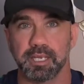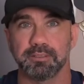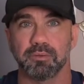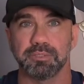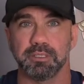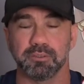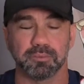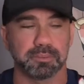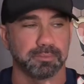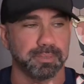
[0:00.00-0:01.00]
I don't either
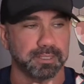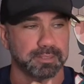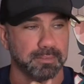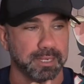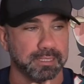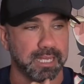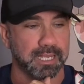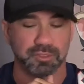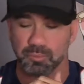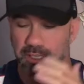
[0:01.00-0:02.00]
with the picks I made
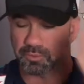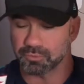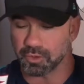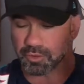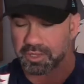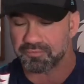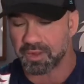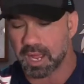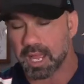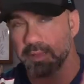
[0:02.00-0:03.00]
last week.
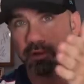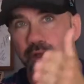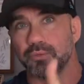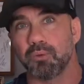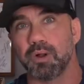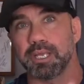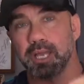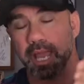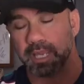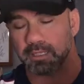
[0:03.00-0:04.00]

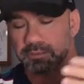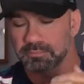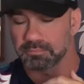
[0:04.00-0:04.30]
35-28